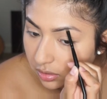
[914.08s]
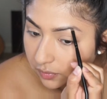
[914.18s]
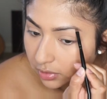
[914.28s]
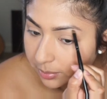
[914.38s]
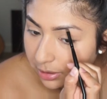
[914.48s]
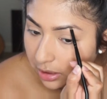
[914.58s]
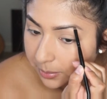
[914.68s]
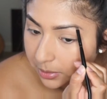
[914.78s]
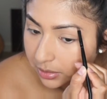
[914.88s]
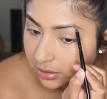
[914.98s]
Hopefully my
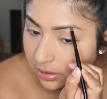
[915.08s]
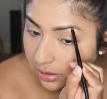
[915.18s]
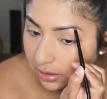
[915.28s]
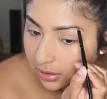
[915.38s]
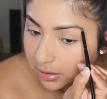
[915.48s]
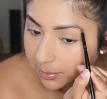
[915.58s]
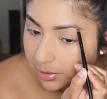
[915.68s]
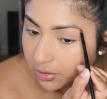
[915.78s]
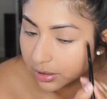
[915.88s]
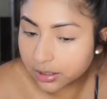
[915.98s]
camera doesn't die, because I've
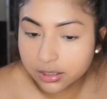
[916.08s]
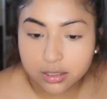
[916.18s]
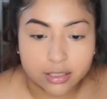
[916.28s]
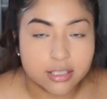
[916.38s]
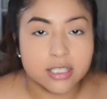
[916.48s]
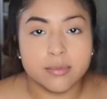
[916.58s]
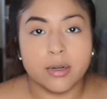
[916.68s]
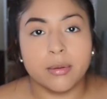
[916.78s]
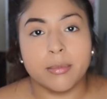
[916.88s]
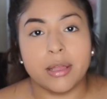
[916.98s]
been trying, like, this is
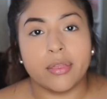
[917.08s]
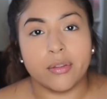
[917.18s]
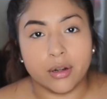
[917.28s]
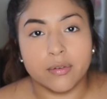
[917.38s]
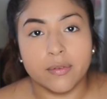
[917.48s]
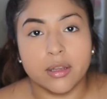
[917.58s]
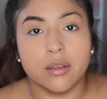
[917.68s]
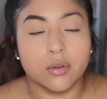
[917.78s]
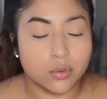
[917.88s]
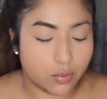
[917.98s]
probably my third
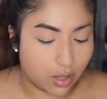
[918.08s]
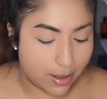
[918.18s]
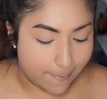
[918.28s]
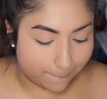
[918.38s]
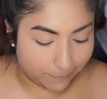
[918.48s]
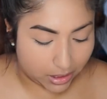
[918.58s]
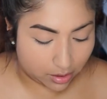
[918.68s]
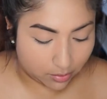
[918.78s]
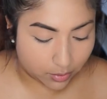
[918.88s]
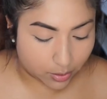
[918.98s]
video
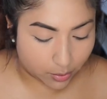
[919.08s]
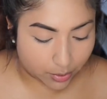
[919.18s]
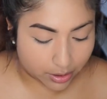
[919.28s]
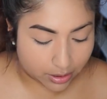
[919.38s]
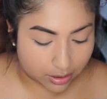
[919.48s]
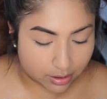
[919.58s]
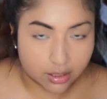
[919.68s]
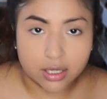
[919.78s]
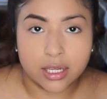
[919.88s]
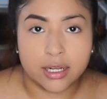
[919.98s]
being recorded,
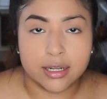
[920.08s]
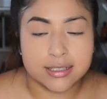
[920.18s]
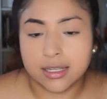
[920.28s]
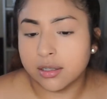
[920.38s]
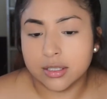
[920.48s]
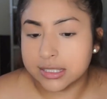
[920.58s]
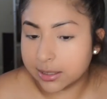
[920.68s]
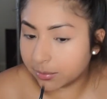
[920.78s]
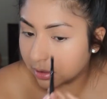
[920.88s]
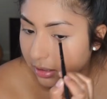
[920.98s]
and it's not on the
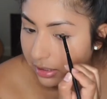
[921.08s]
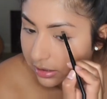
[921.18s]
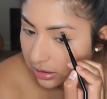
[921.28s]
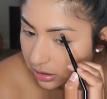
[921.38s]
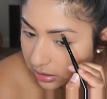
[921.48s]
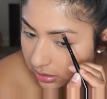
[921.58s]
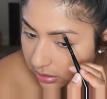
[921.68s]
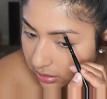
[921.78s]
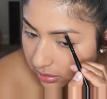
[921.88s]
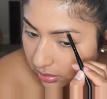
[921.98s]
same look, it's
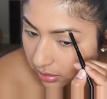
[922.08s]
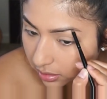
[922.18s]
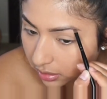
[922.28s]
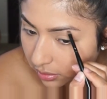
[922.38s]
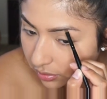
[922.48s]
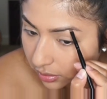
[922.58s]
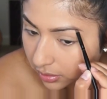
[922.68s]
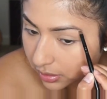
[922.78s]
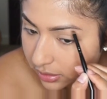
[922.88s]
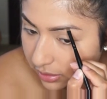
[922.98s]
just other
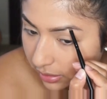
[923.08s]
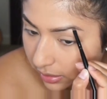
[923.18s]
looks.